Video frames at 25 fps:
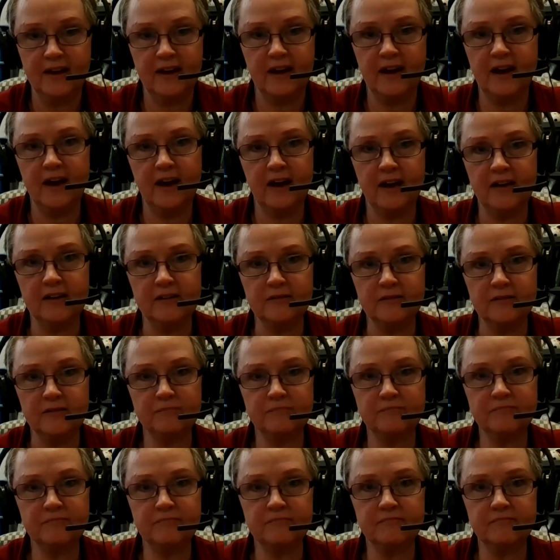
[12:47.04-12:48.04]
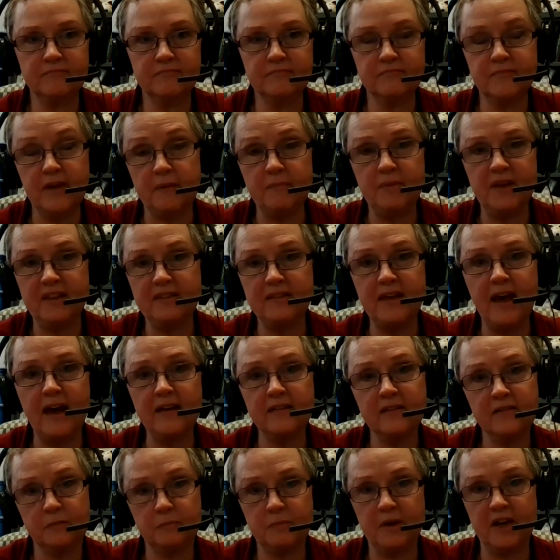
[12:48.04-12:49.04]
uh, maybe
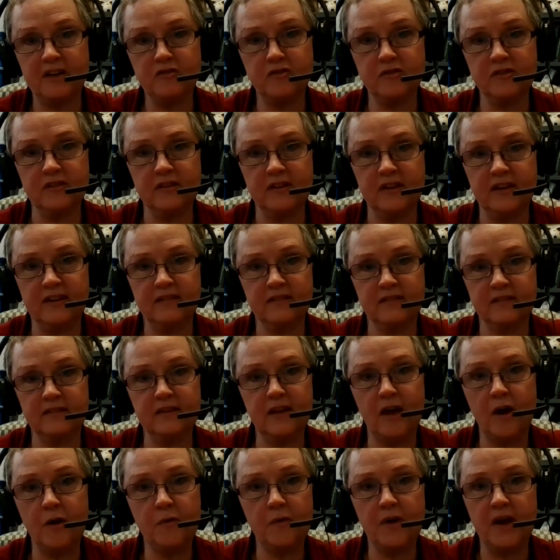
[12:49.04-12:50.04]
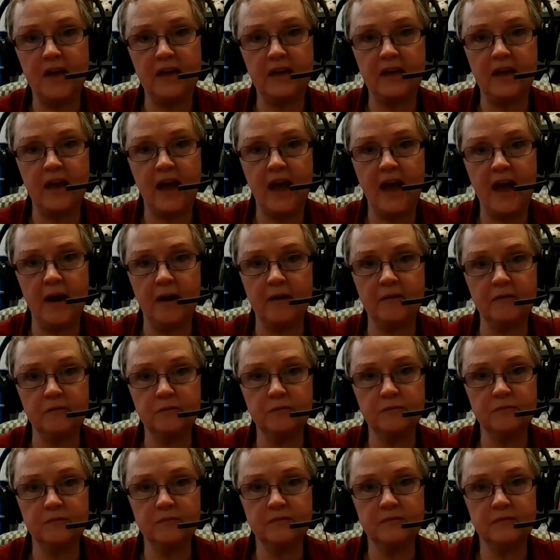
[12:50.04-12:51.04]
that specialist knowing
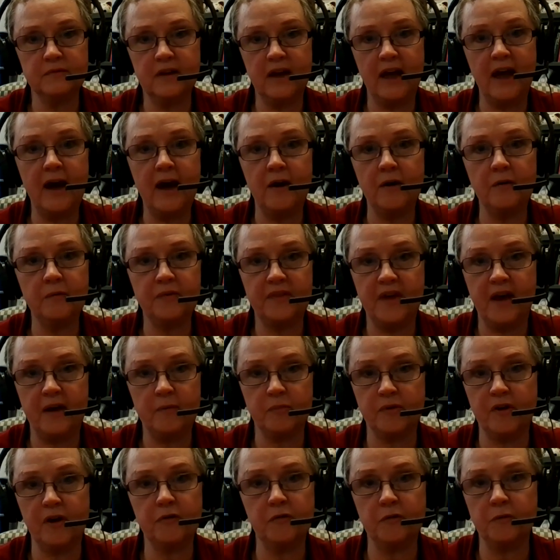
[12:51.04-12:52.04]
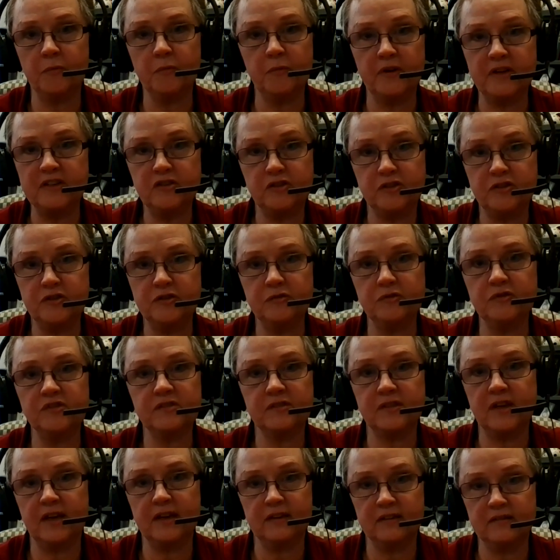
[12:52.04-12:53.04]
how, how that program was
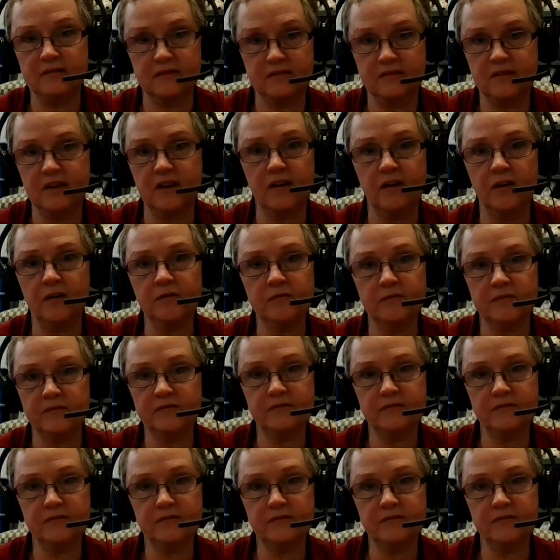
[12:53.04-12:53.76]
used and uh,